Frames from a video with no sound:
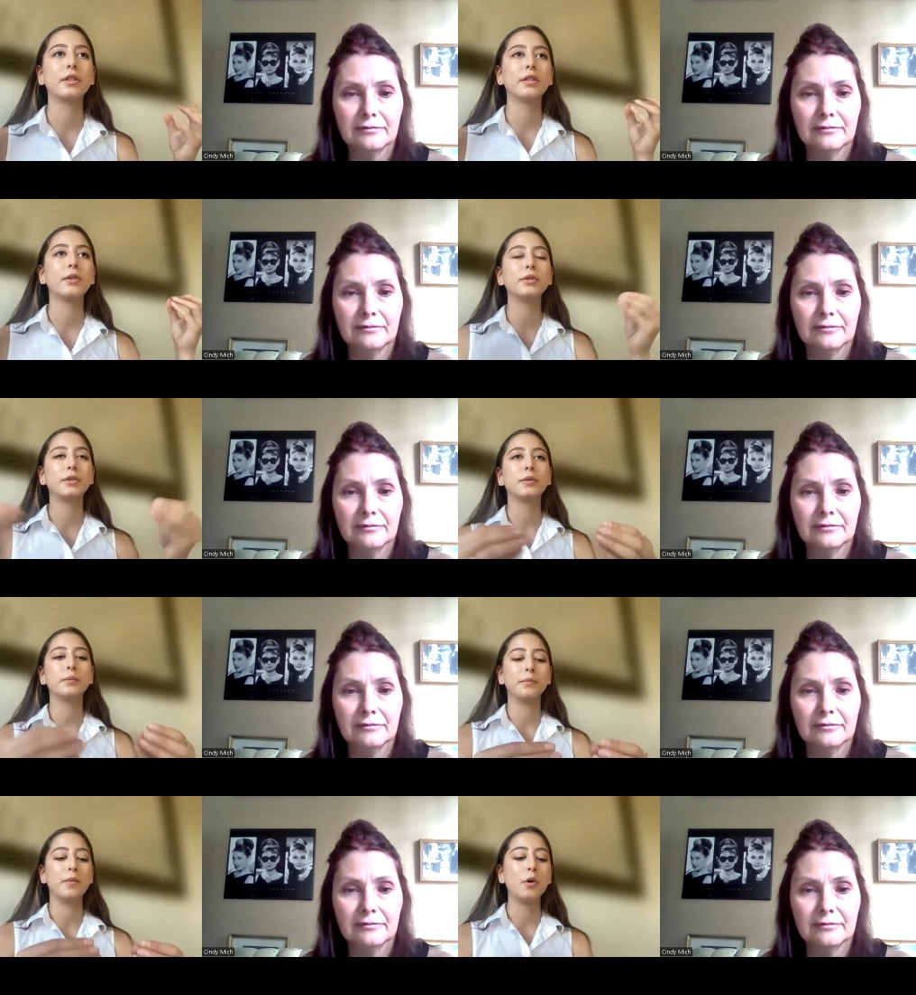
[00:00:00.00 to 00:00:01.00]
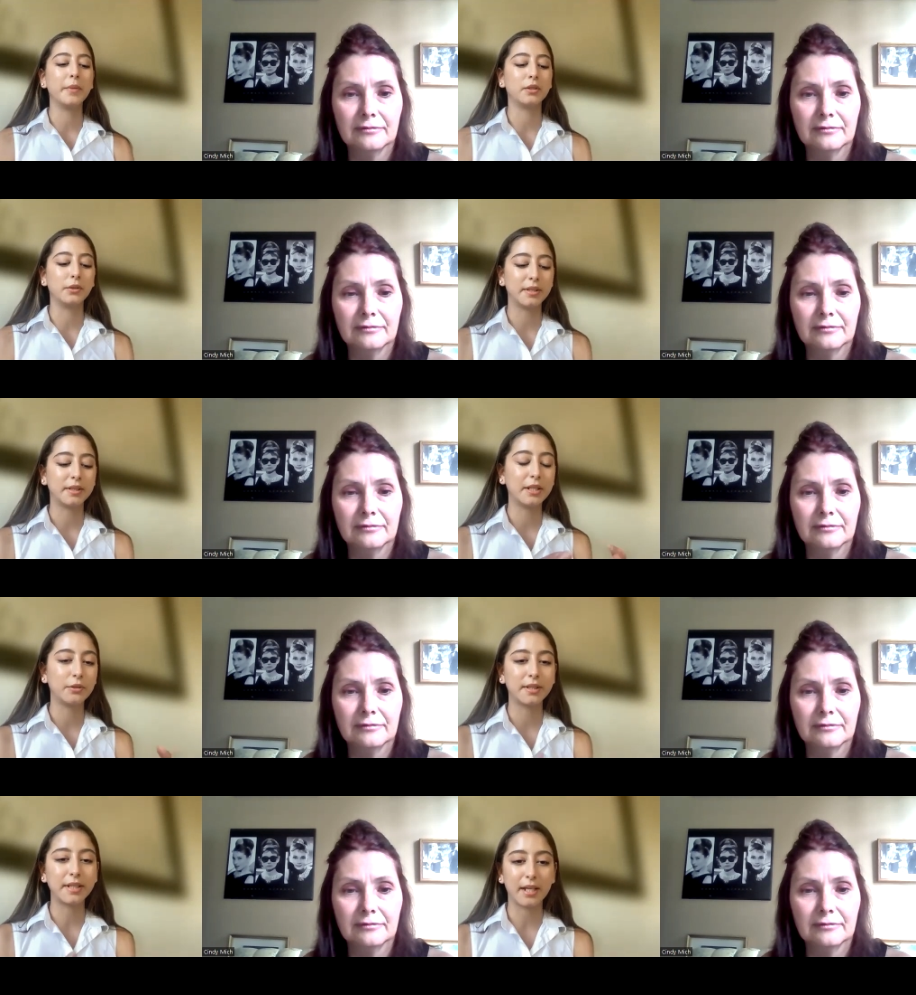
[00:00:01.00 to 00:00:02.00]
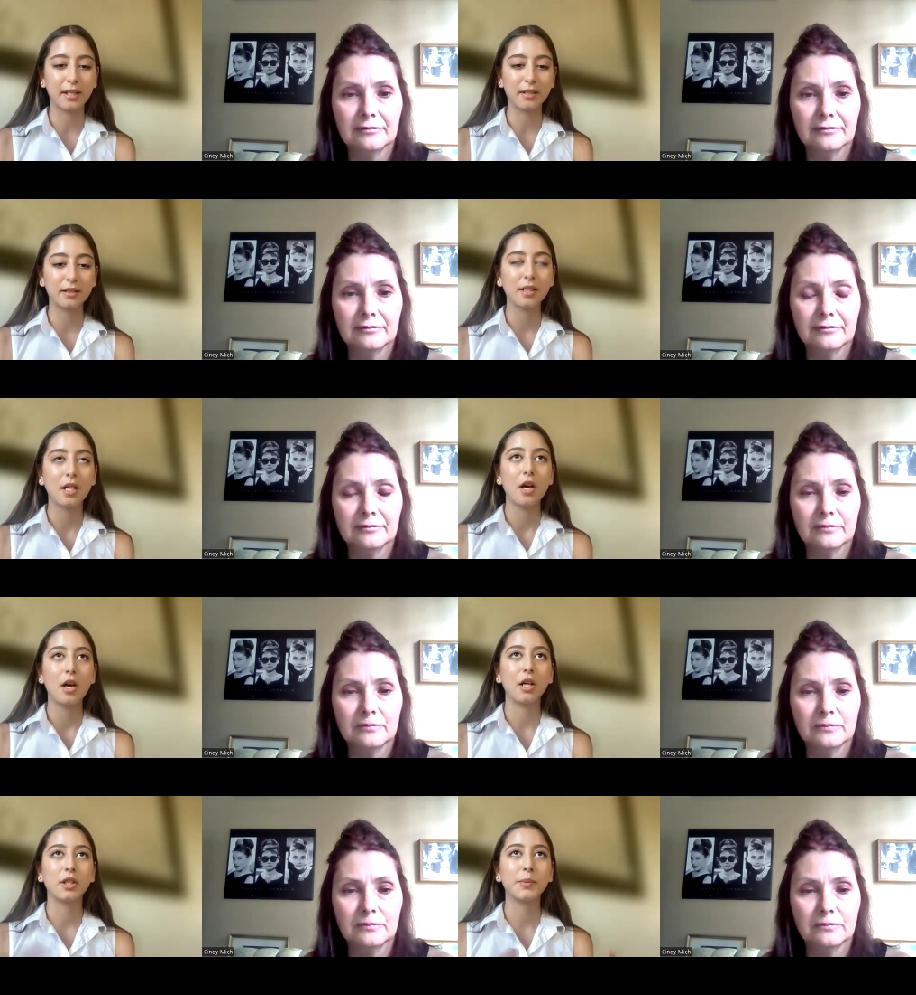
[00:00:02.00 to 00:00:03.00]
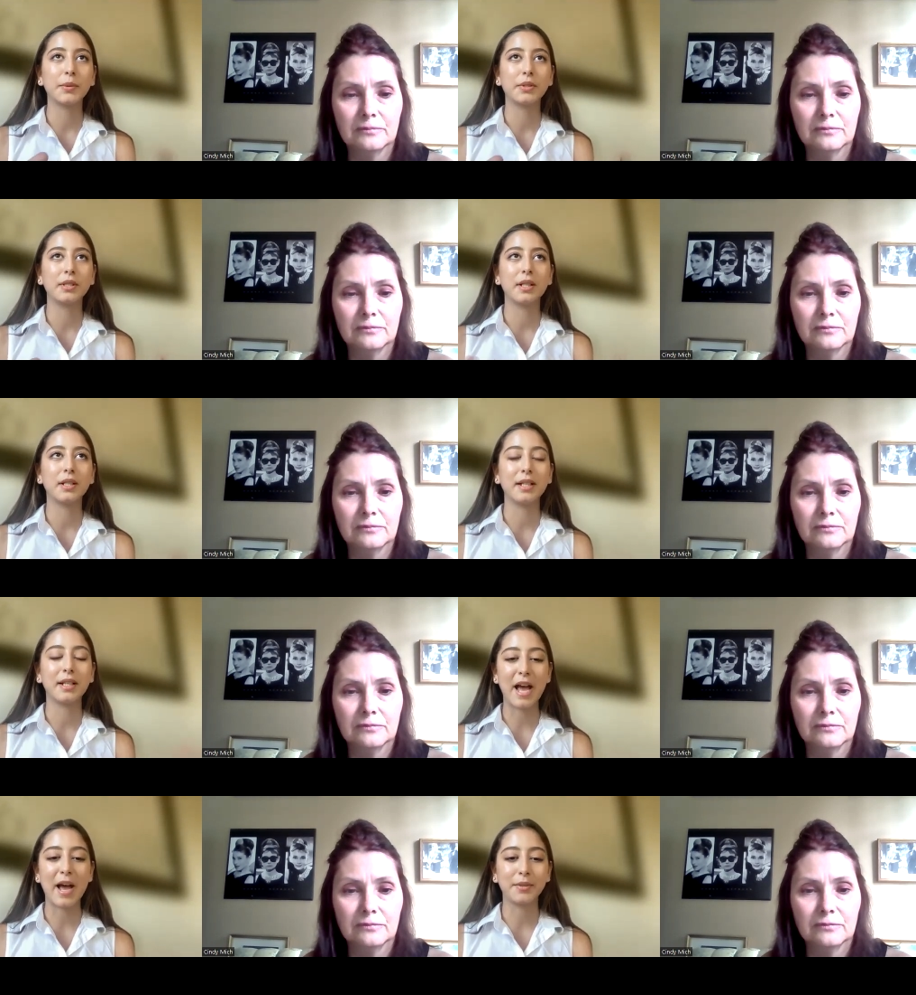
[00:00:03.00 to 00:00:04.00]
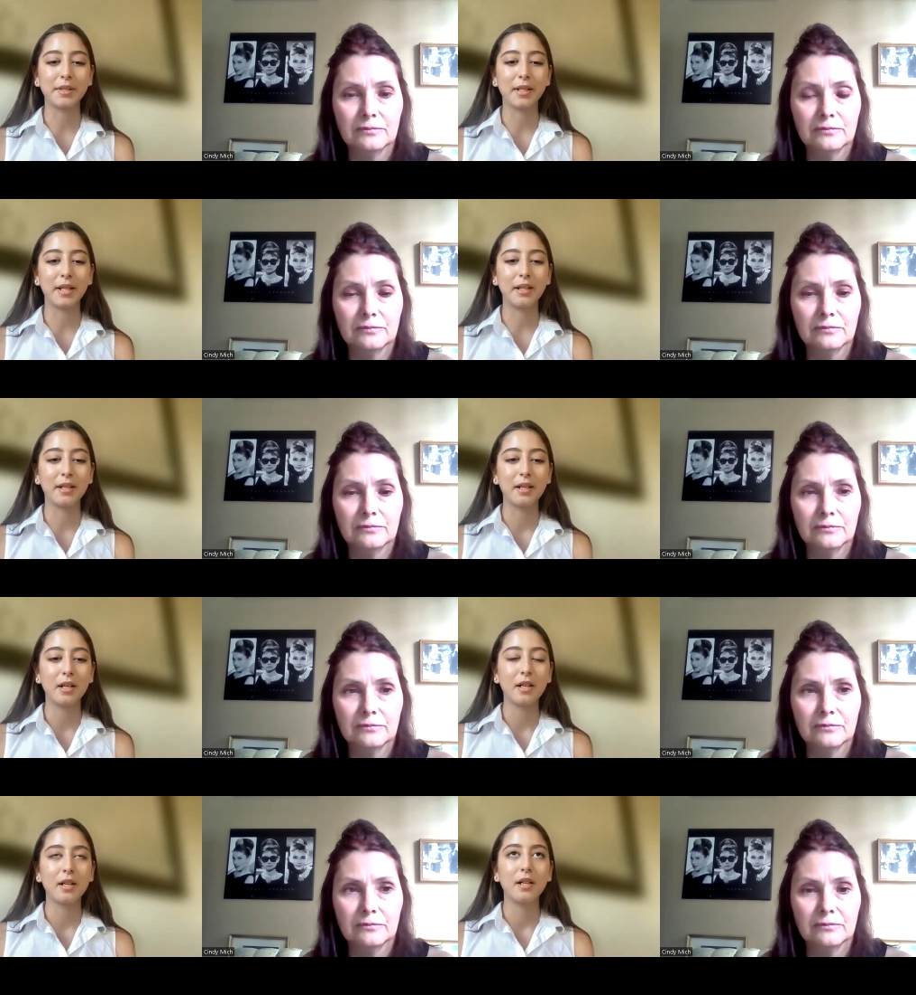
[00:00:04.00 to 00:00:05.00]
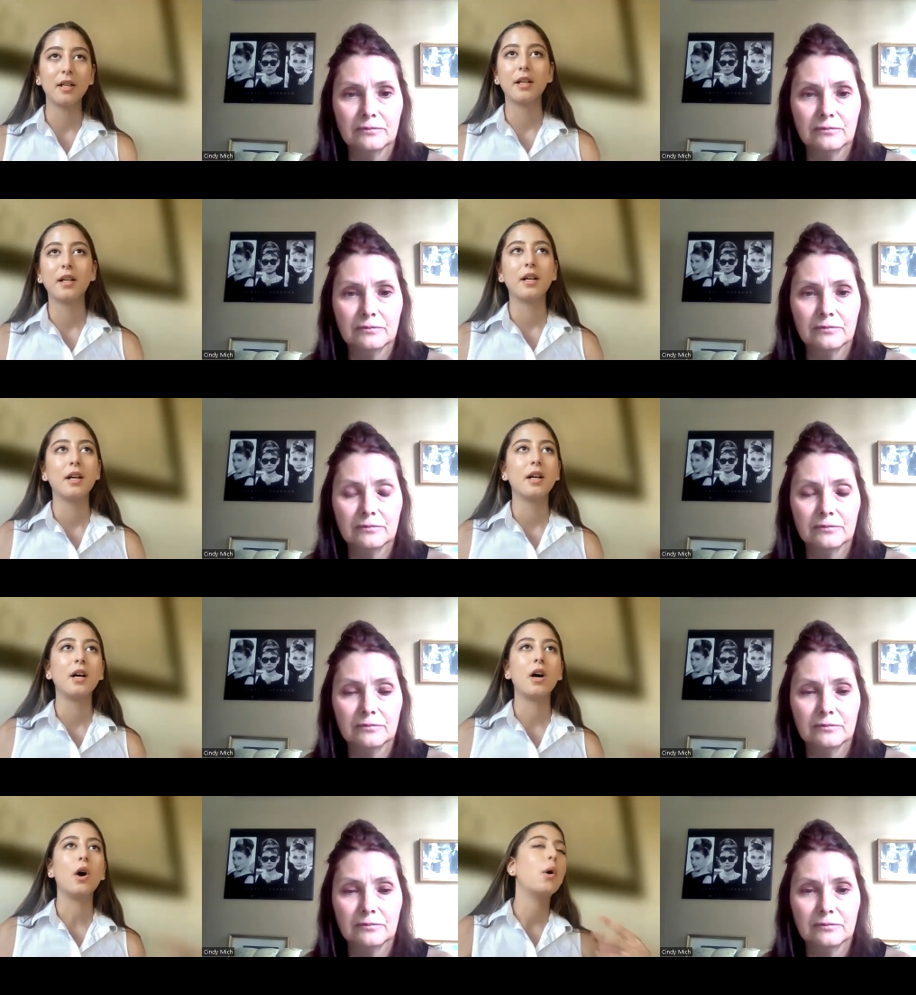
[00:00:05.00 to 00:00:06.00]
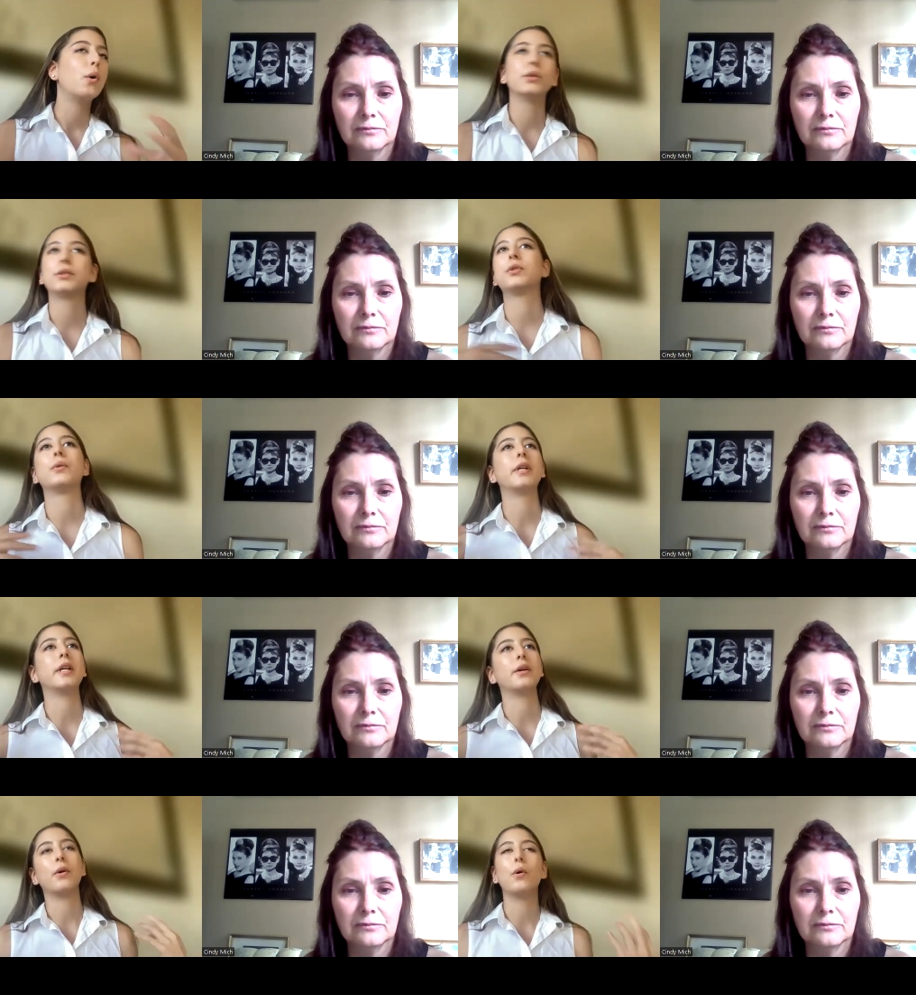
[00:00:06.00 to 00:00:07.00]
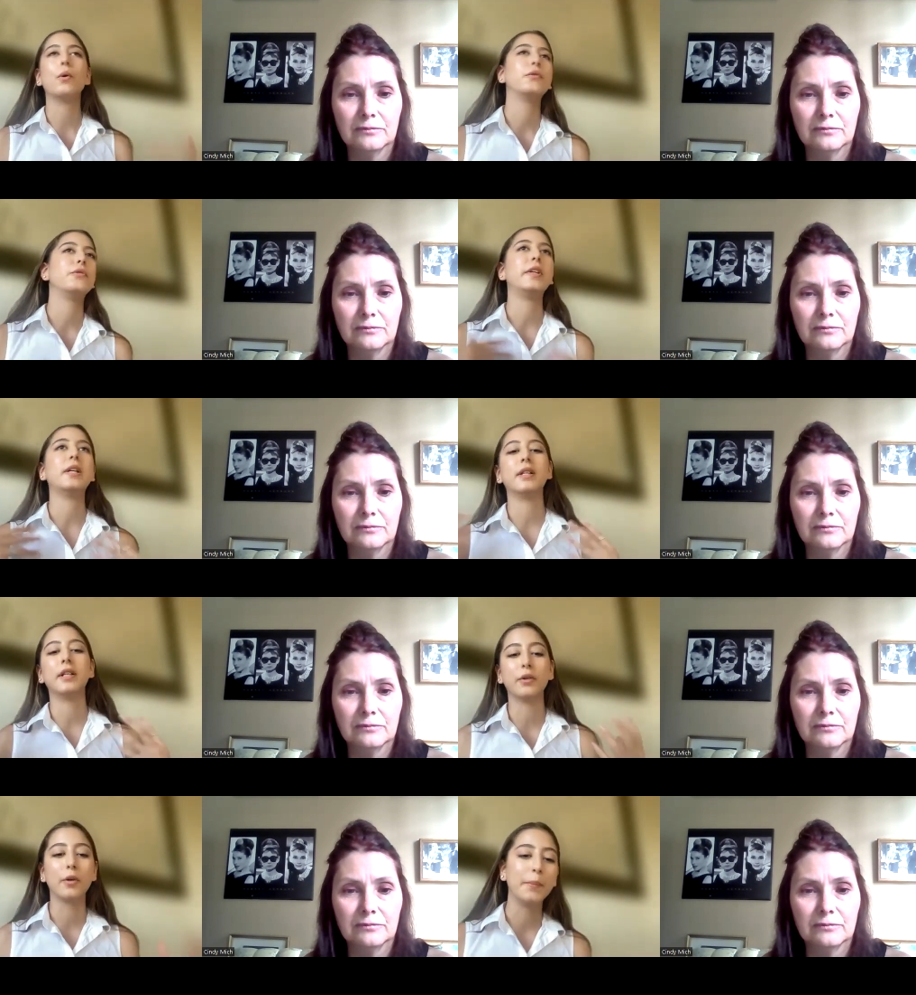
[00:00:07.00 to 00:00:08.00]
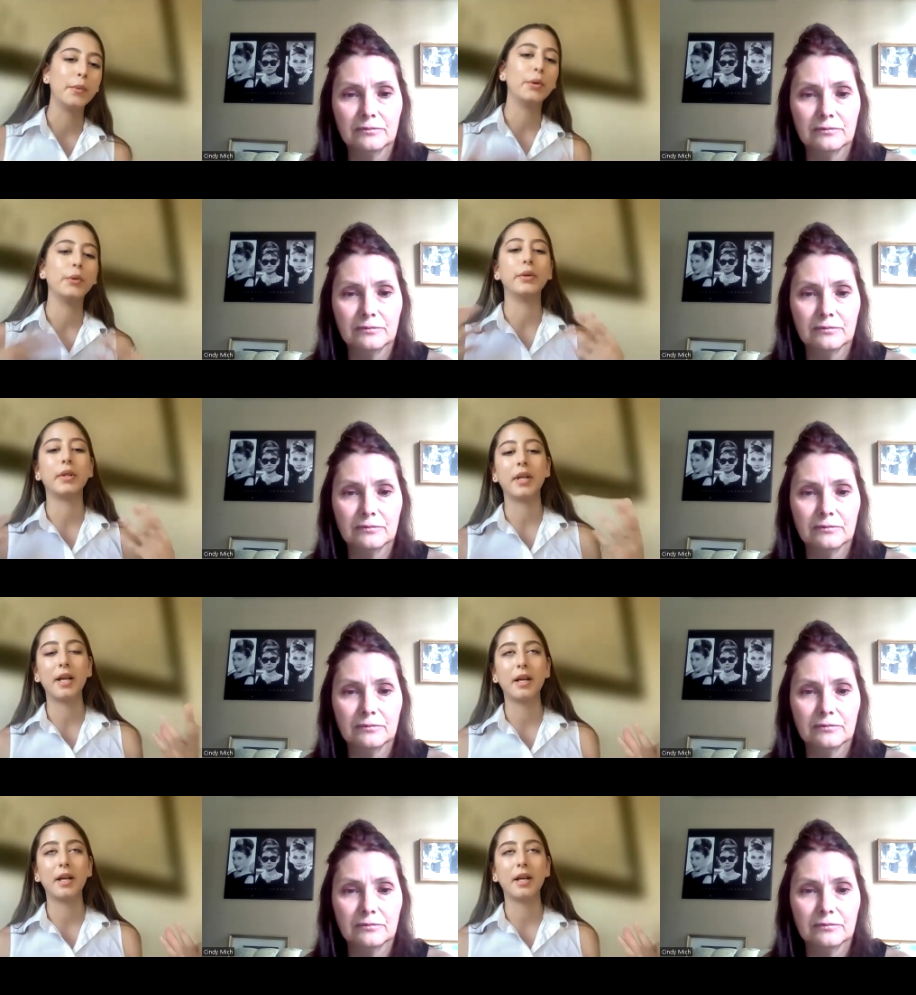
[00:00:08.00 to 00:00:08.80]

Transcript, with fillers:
Speaker 1: those moments those single seconds are supposed to encapsulate a whole story or a whole feeling or a mood